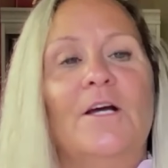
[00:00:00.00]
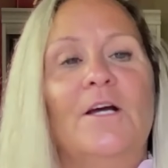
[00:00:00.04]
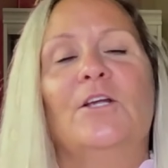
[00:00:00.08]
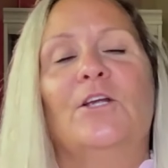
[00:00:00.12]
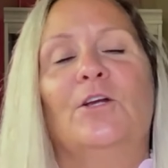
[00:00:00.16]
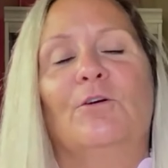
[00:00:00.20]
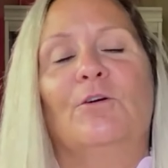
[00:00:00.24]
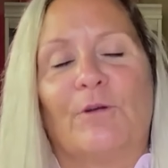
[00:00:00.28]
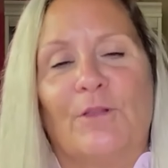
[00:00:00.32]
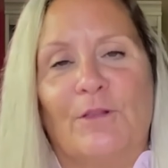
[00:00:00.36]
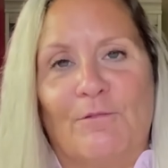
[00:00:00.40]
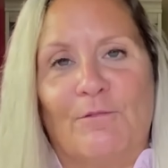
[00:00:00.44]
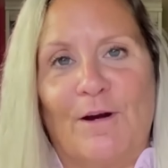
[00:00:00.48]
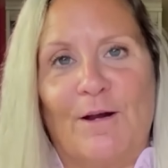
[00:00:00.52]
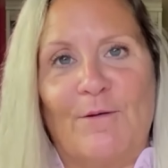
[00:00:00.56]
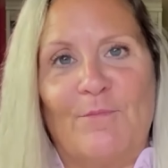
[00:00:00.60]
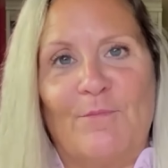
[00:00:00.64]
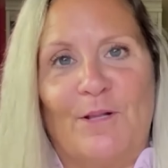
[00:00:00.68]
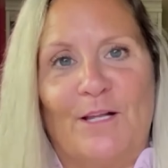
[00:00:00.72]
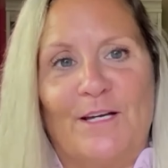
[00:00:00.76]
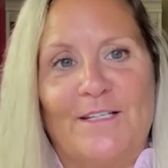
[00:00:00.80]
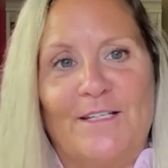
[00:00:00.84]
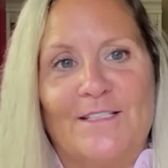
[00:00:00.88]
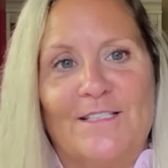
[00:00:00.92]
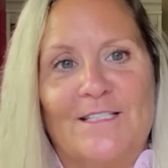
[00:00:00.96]
you're in the right
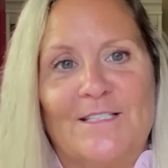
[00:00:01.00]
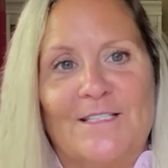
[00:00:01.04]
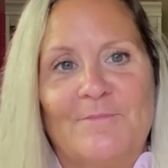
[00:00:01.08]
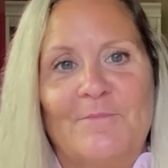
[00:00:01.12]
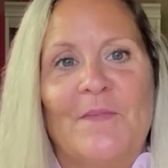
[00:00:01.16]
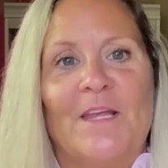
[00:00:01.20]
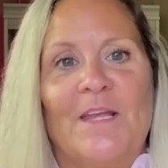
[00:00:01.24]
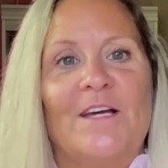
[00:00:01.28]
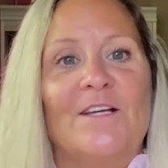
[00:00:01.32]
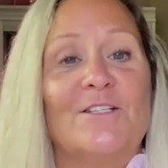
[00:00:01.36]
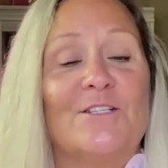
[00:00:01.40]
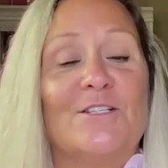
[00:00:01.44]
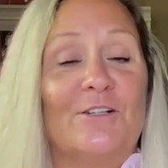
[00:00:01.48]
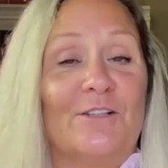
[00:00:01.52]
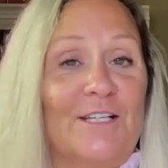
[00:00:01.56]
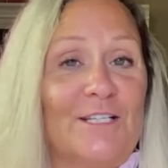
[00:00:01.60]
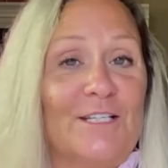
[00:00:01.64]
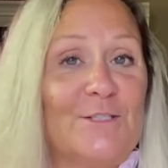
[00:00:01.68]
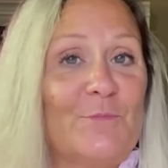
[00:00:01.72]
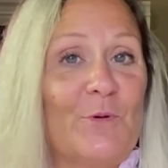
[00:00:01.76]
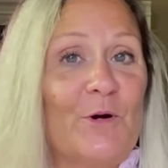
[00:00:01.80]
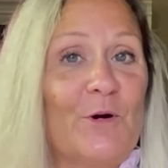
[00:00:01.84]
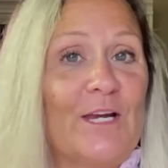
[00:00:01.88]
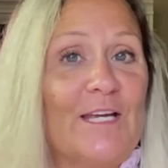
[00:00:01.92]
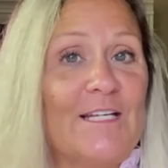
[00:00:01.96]
place. So let's
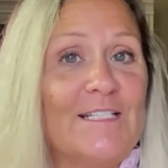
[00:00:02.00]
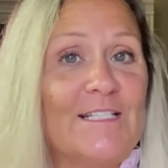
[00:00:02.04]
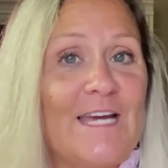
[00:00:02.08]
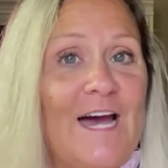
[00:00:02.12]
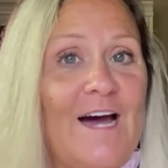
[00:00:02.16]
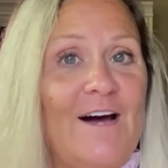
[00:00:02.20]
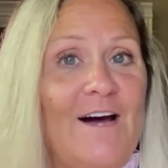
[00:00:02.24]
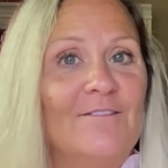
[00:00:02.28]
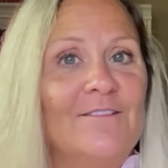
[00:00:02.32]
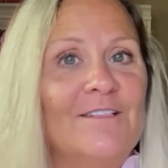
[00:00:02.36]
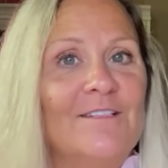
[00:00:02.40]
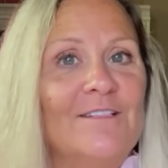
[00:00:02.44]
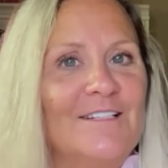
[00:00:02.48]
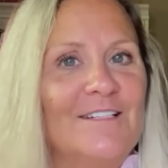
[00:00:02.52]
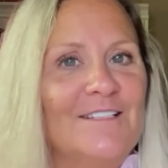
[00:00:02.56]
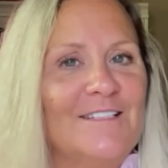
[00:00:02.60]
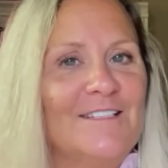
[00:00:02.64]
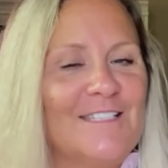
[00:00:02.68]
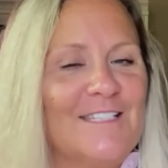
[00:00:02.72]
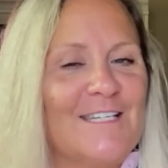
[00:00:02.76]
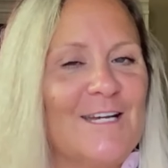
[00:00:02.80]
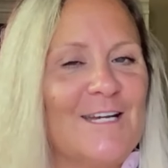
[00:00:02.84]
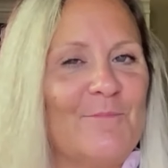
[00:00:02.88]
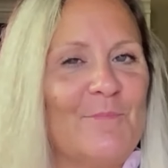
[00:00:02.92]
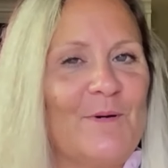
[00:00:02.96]
break it down
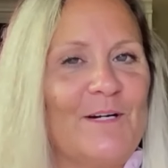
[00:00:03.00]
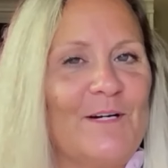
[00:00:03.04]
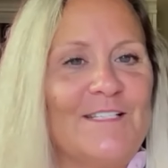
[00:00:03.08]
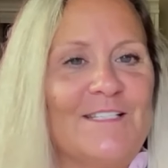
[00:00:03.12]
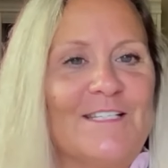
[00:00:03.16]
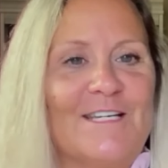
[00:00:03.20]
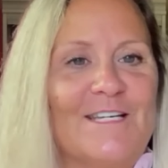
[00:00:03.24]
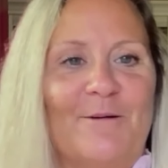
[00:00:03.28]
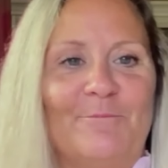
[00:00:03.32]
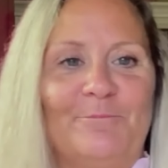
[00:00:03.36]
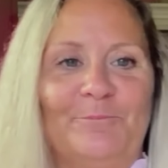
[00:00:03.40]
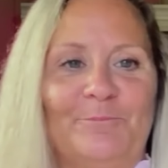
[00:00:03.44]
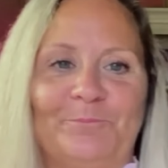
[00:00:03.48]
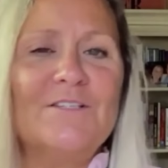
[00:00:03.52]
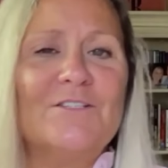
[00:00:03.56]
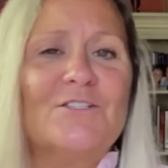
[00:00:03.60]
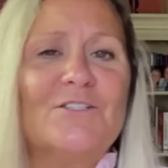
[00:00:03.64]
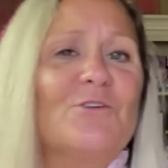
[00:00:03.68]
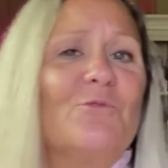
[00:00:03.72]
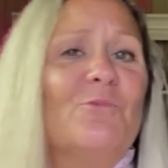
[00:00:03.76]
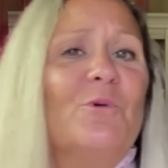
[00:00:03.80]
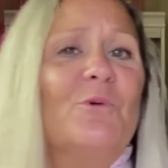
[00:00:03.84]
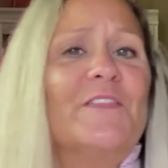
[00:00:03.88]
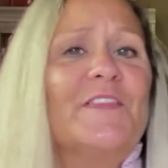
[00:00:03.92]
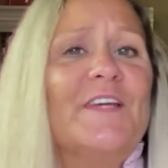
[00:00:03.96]
step by step. So
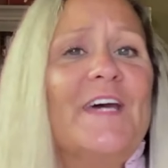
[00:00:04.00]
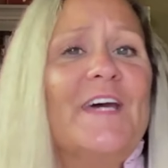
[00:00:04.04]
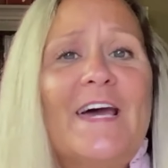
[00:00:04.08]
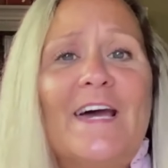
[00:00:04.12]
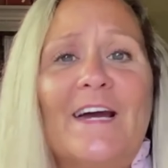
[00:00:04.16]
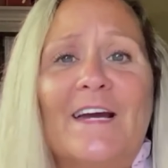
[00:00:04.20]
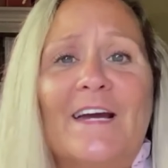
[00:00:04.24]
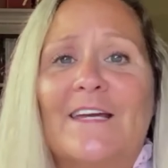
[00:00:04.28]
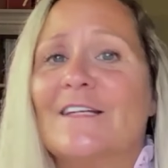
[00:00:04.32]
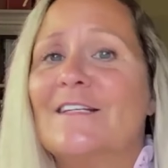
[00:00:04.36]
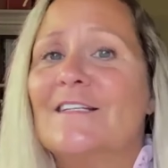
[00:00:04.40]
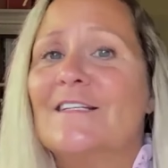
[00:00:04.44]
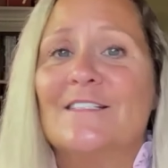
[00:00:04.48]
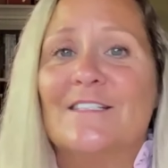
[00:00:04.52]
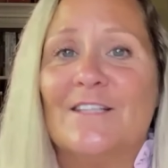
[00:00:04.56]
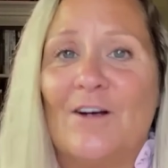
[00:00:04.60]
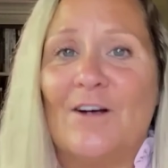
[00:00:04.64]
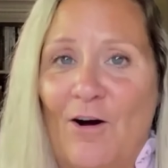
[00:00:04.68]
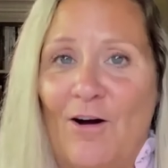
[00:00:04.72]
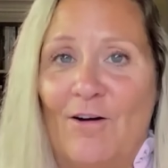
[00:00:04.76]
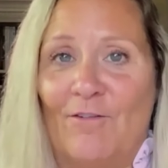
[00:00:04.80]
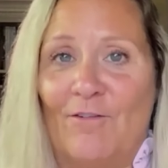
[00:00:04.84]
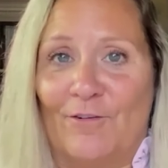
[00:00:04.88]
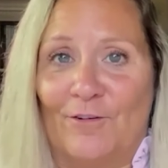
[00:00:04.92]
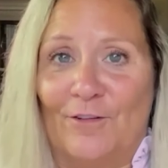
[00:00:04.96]
what the heck is
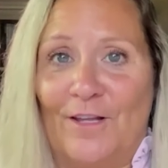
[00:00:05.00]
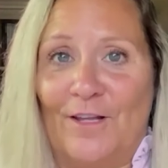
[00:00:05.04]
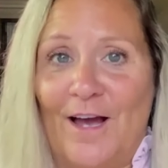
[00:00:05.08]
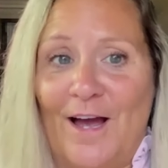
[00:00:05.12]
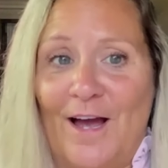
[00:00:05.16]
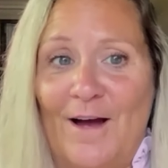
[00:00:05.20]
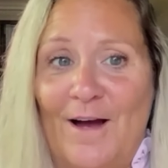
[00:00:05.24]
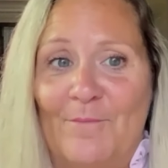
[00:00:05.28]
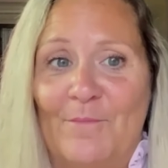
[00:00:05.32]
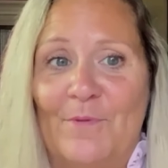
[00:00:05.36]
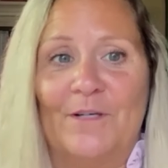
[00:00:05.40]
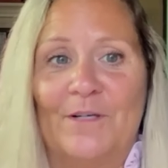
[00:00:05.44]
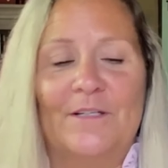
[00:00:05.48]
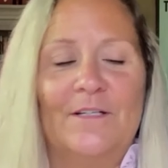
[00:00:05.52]
OfferLab?